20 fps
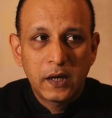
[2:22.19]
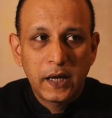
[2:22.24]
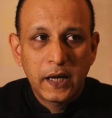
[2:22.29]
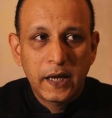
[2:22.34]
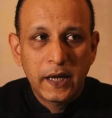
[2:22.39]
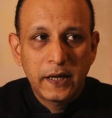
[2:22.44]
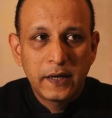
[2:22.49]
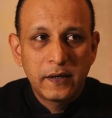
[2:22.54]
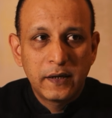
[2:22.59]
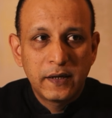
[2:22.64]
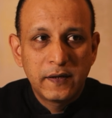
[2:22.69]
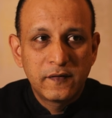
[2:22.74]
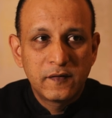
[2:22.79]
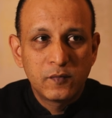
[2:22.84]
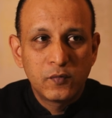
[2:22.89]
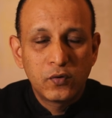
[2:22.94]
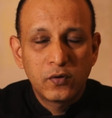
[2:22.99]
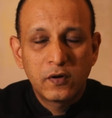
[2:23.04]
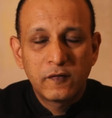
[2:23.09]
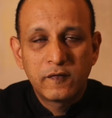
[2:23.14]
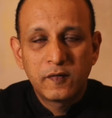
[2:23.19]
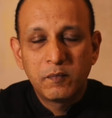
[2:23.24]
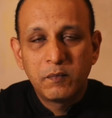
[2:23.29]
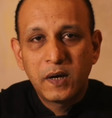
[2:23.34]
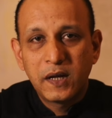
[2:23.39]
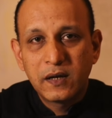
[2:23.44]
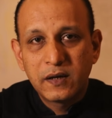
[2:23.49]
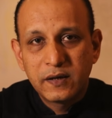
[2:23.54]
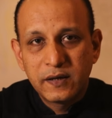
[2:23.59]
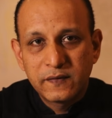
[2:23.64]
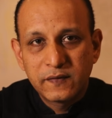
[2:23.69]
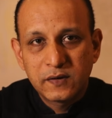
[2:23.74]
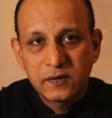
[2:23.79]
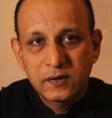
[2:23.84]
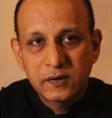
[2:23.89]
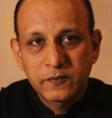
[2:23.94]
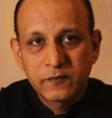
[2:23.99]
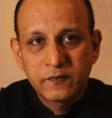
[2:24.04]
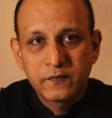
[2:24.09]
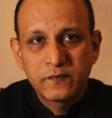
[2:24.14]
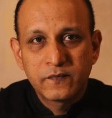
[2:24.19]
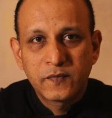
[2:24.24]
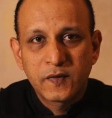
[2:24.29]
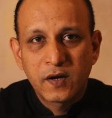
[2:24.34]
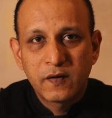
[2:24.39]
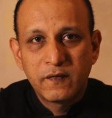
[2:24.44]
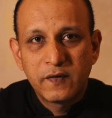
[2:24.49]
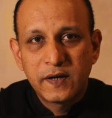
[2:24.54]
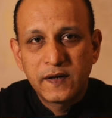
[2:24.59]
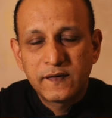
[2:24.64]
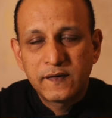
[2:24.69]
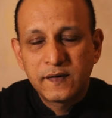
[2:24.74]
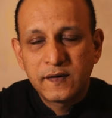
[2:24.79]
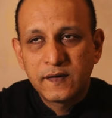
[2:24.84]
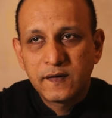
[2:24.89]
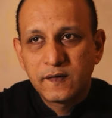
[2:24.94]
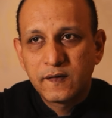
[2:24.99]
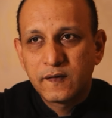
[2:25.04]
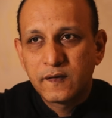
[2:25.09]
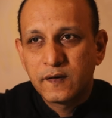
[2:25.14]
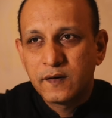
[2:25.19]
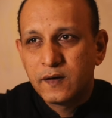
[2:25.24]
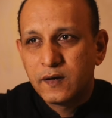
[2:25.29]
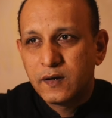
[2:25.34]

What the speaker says: and it's more of a bulk dessert, versus